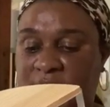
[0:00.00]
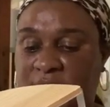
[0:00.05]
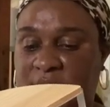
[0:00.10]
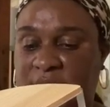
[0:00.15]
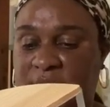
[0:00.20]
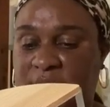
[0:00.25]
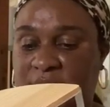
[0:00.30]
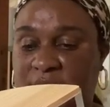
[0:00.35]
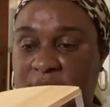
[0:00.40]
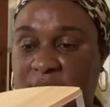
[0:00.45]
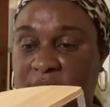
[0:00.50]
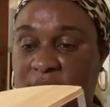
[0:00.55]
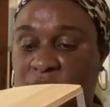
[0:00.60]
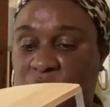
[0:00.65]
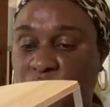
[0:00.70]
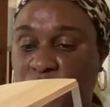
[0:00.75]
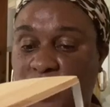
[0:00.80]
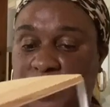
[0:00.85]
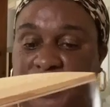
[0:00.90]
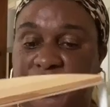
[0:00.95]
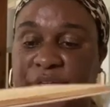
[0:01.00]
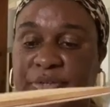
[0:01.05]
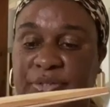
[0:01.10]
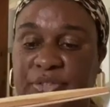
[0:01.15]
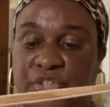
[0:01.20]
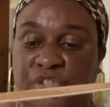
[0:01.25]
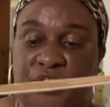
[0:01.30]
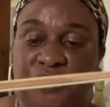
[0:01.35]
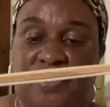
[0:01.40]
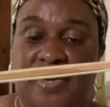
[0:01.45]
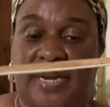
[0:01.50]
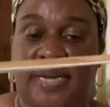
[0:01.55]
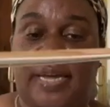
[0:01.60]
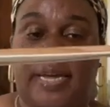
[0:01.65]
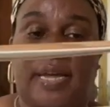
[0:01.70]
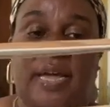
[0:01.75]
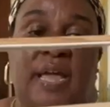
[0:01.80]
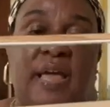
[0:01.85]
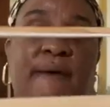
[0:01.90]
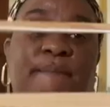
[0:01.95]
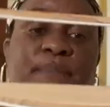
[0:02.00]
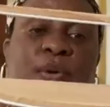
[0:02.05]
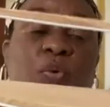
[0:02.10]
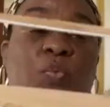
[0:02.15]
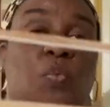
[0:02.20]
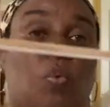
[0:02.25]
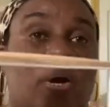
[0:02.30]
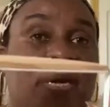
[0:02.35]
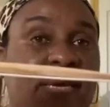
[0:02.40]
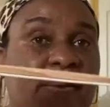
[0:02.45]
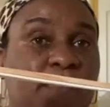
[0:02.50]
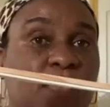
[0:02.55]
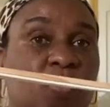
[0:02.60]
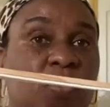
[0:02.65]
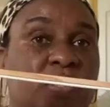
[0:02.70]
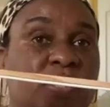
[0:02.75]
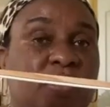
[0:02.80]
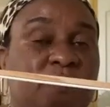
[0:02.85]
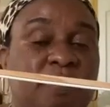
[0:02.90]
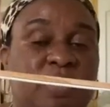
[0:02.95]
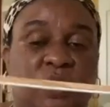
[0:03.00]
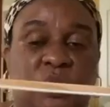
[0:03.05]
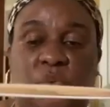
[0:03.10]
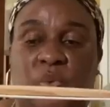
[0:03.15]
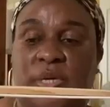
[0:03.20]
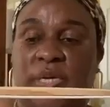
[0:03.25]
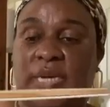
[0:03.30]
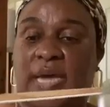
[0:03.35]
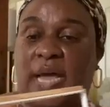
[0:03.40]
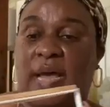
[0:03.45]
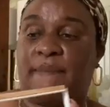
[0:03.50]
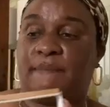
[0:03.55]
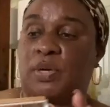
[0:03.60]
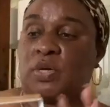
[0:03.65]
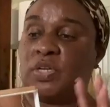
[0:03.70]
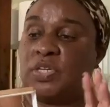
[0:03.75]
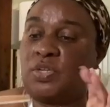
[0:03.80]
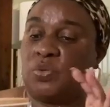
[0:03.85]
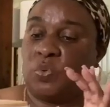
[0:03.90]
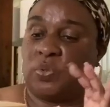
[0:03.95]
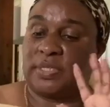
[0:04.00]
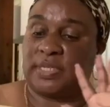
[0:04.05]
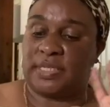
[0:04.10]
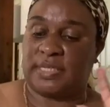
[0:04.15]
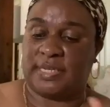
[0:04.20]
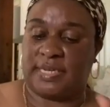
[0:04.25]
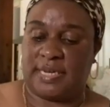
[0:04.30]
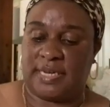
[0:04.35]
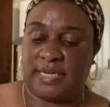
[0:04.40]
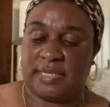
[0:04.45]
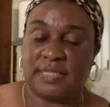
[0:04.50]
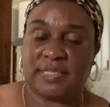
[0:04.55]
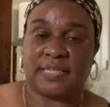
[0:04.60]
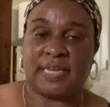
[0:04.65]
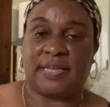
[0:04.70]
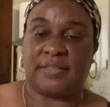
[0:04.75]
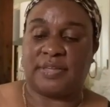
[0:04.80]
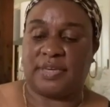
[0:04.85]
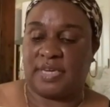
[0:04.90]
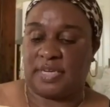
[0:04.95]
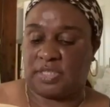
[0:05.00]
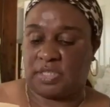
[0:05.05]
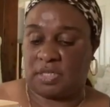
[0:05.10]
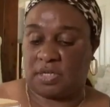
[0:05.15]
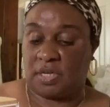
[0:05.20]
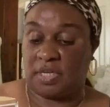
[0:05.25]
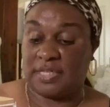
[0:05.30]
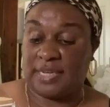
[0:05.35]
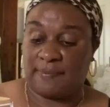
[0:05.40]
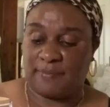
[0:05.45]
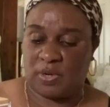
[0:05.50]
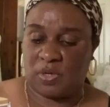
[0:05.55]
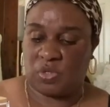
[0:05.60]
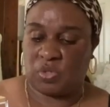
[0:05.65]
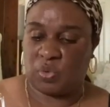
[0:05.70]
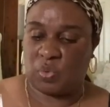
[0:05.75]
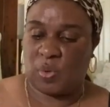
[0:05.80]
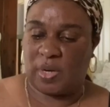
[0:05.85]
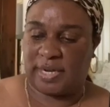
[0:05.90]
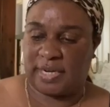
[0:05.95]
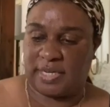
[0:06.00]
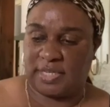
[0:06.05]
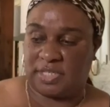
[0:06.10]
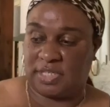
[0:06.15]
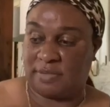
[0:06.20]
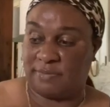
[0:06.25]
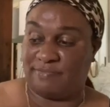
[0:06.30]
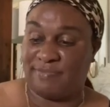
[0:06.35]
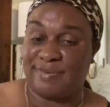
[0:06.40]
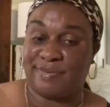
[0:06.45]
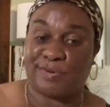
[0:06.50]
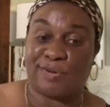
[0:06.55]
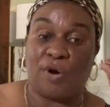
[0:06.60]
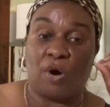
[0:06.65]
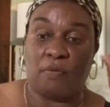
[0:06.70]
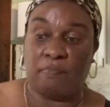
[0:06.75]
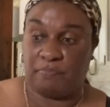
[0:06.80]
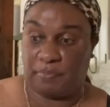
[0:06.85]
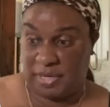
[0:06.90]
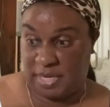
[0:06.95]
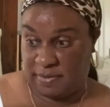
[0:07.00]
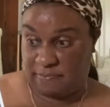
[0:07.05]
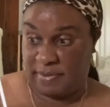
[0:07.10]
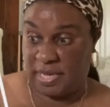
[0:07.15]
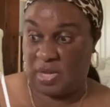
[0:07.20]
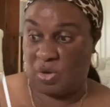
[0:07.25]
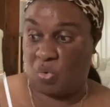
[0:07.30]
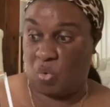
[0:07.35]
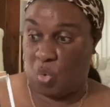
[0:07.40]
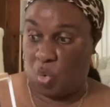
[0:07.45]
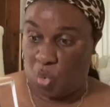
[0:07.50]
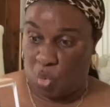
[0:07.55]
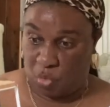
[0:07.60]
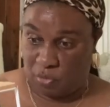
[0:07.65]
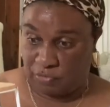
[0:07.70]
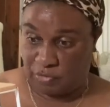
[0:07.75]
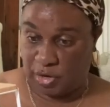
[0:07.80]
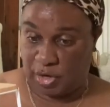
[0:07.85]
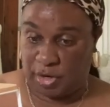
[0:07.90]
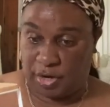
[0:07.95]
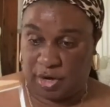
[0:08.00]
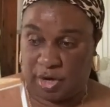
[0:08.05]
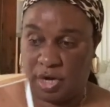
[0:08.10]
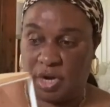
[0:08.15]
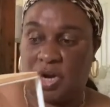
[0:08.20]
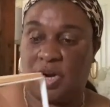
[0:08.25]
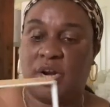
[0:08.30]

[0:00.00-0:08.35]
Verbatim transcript: It's a two-tier tray, but what I'm going to be doing, I'm going to use it inside the kitchen, because I'm going to do a kitchen complete makeover,